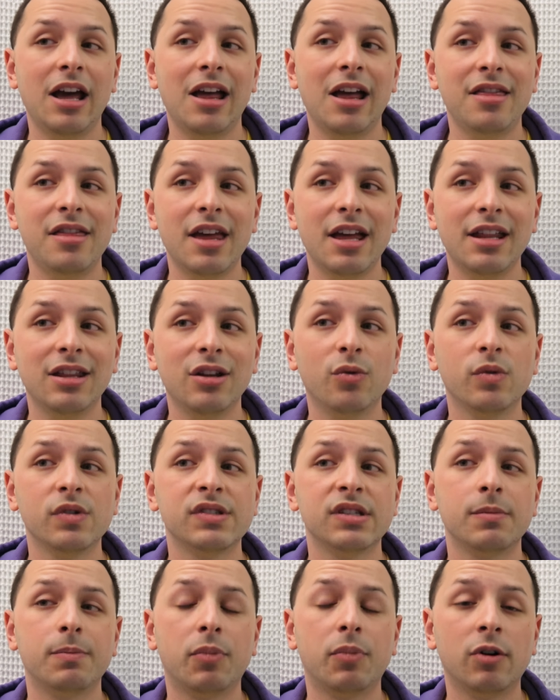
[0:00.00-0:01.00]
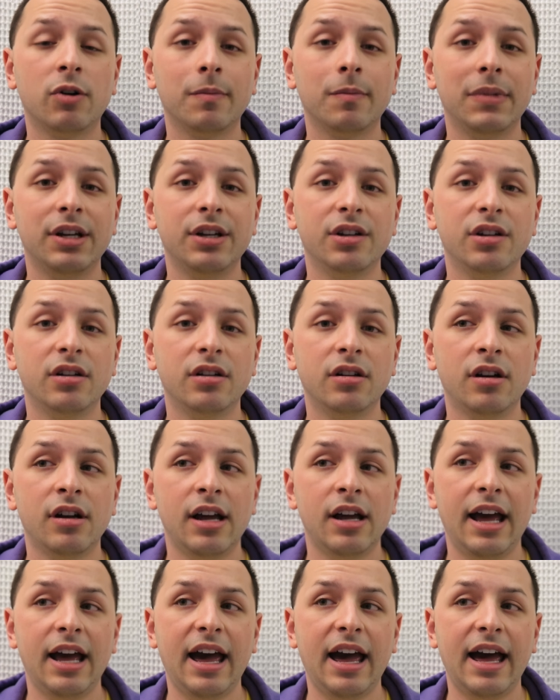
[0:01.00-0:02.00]
And then there was a premiere
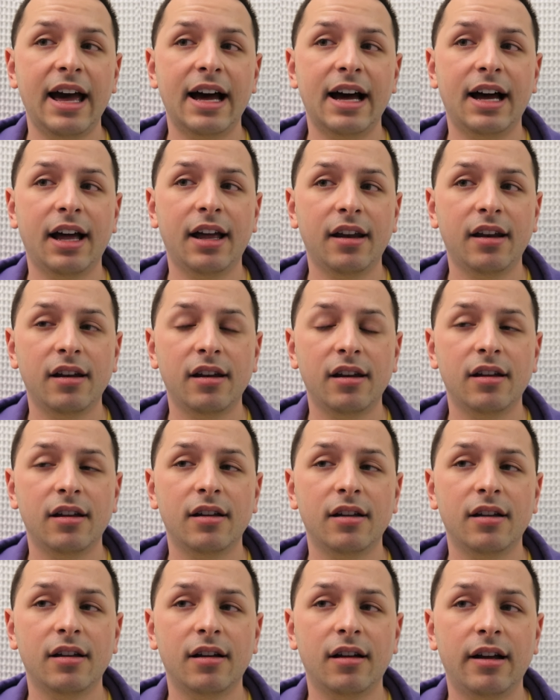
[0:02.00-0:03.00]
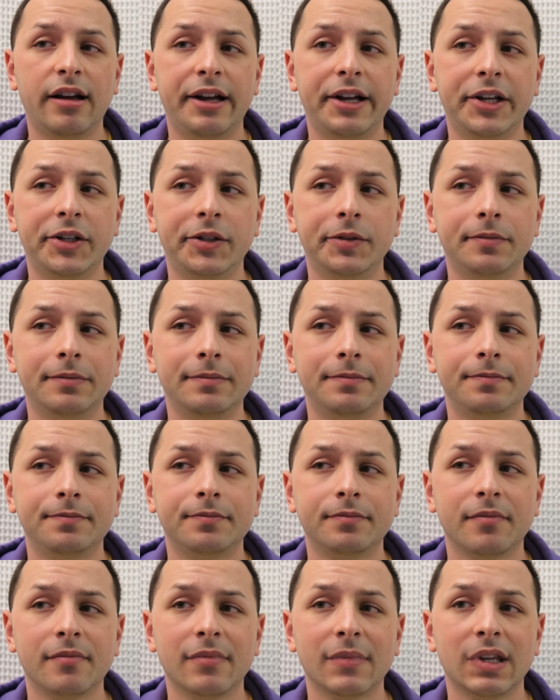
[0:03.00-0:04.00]
at um,
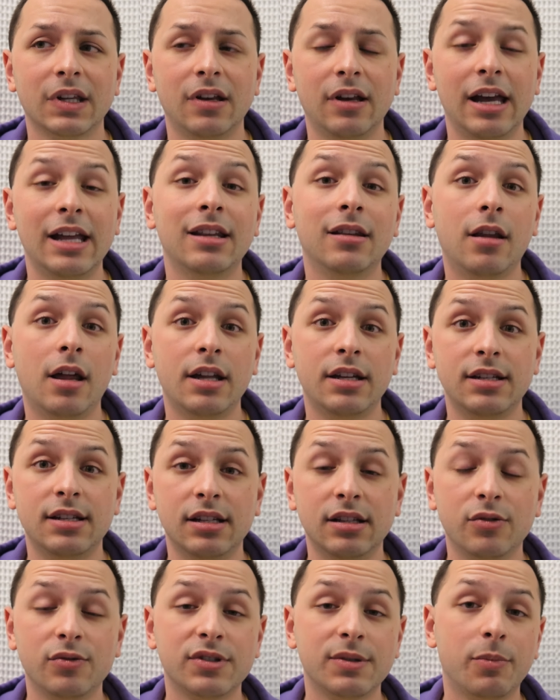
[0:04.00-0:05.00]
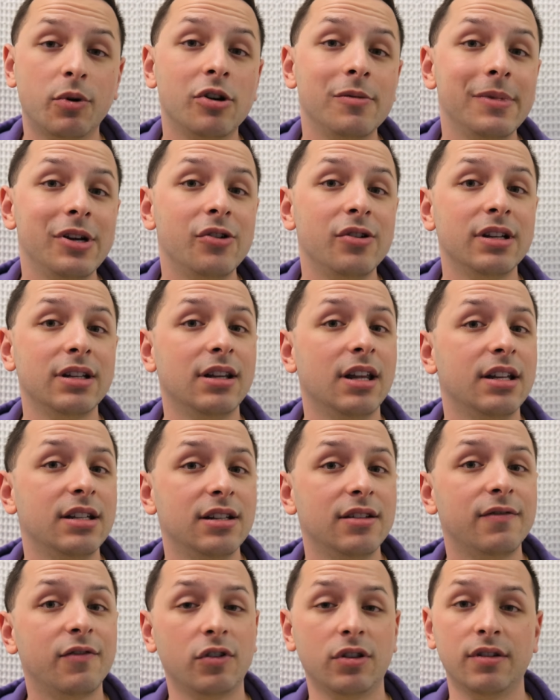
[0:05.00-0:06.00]
in London. There was a premiere in
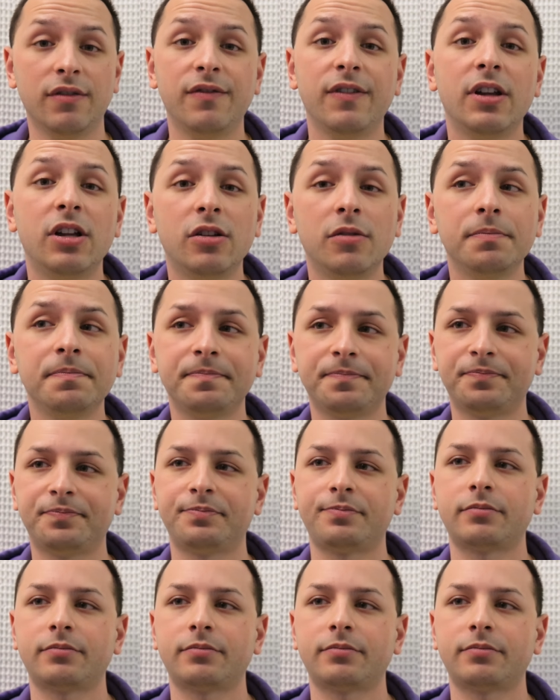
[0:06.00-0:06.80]
London for the film.